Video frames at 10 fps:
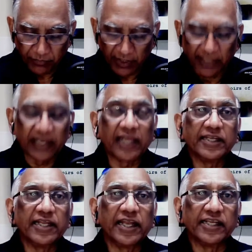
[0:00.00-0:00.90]
in
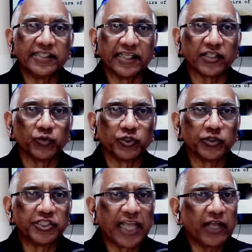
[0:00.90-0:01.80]
1986, which was
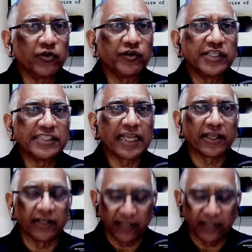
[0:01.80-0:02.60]
January 2nd,